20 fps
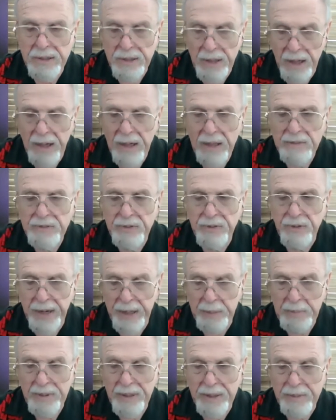dog for
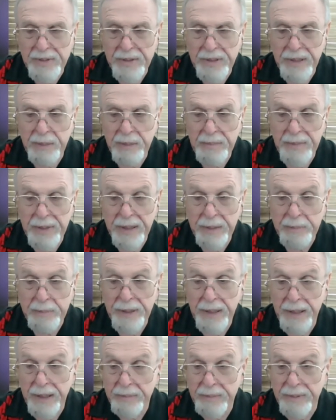epilepsy. I'm an
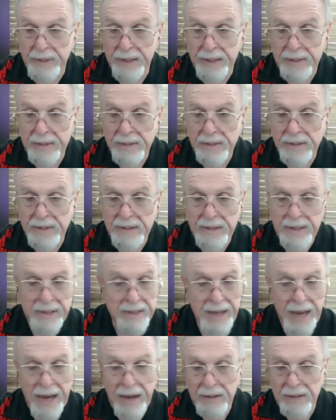epileptic. He
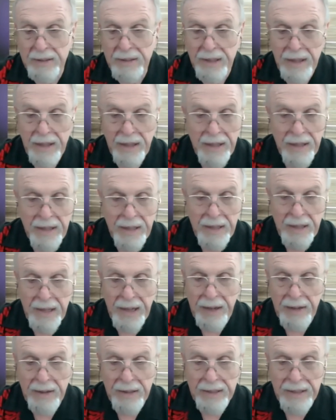says, how,
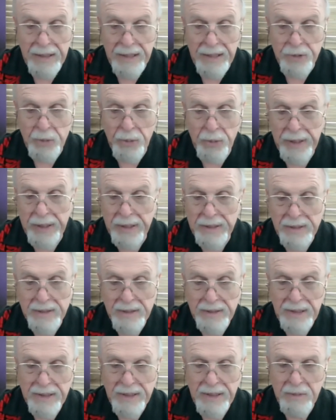how can I train it?
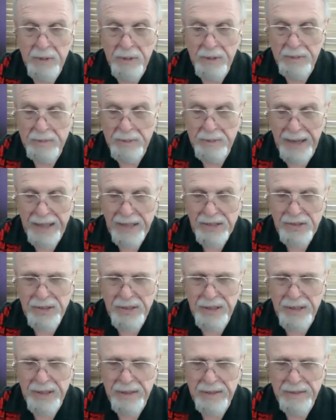And I said, well,
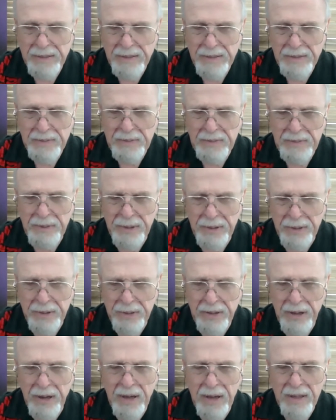actually, for your
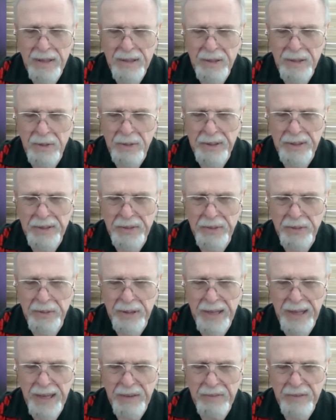dog knowing you're
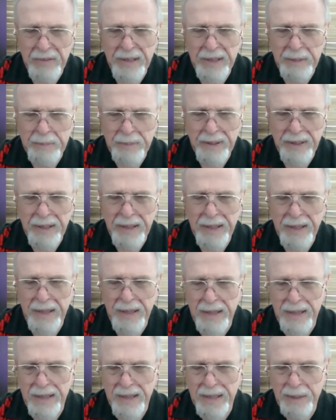going to have an ep
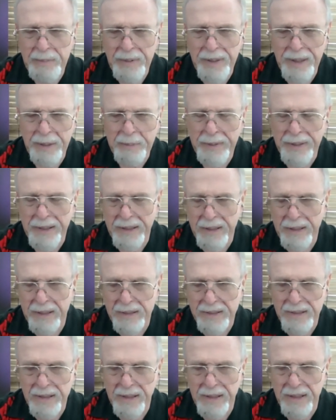uh, epileptic
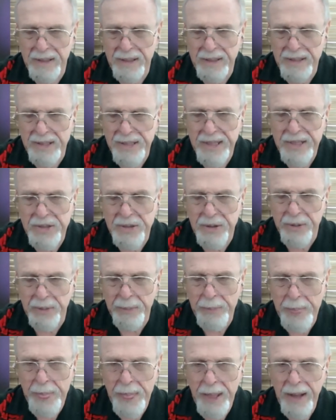uh,
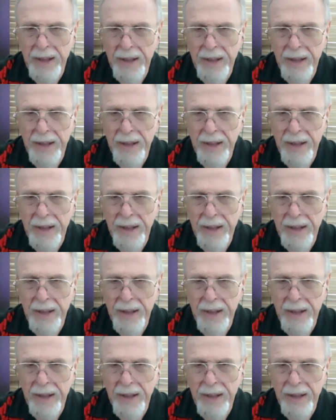seizure,